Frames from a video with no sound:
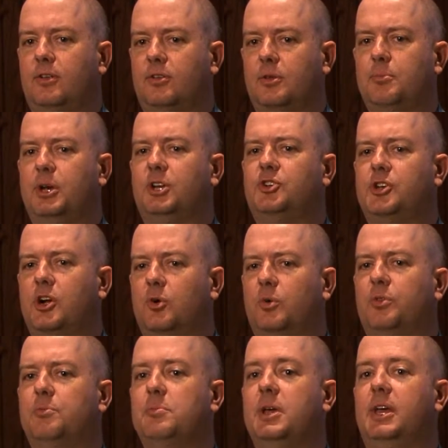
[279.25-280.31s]
Somebody share
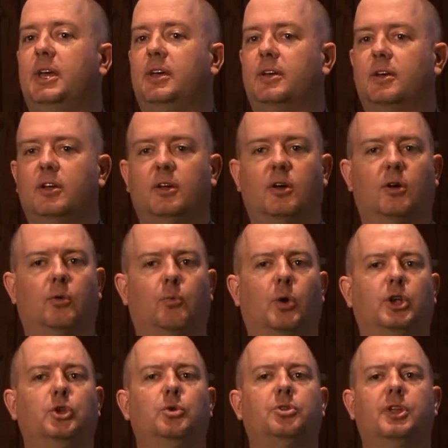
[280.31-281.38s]
with me
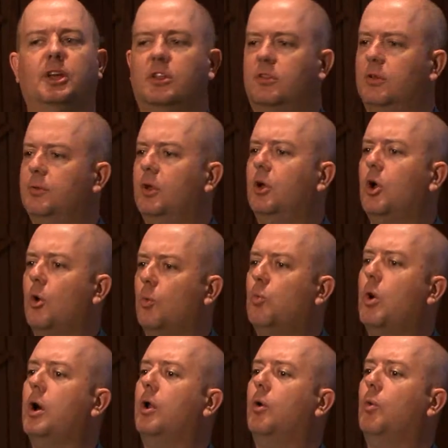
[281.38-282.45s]
what you think is
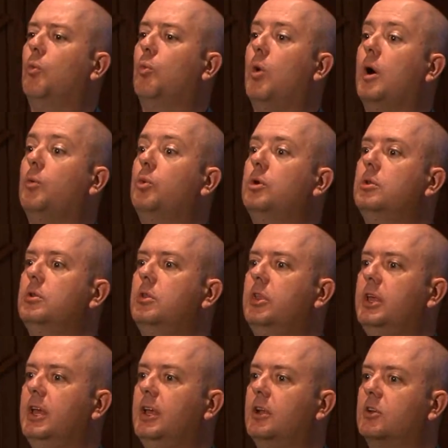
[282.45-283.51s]
what would
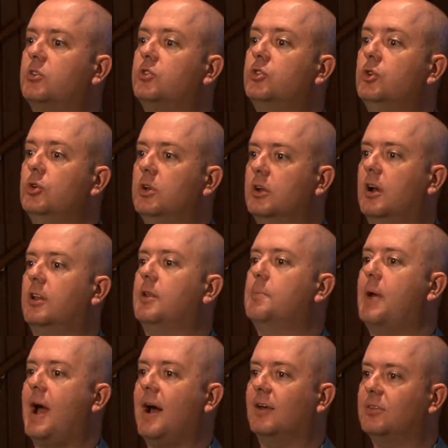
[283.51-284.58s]
lead a student on the
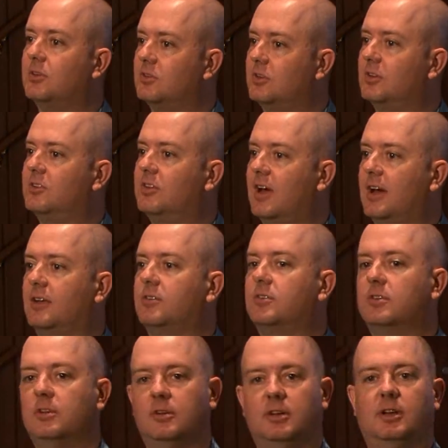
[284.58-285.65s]
path to success
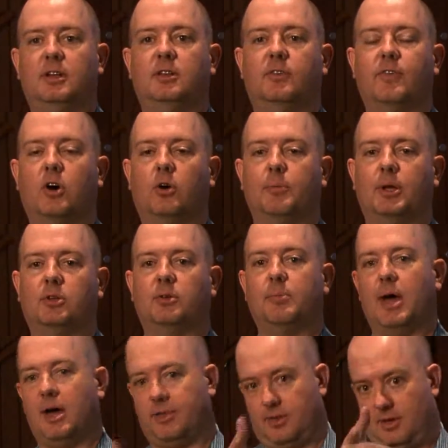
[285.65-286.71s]
in developmental
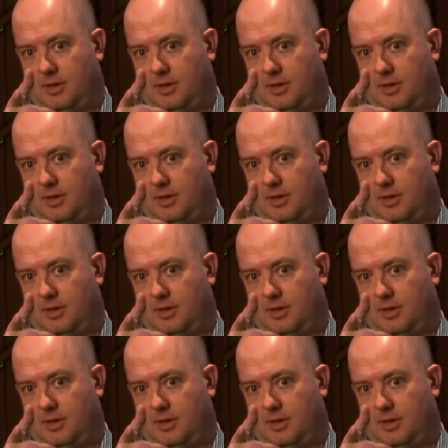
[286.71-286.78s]
math.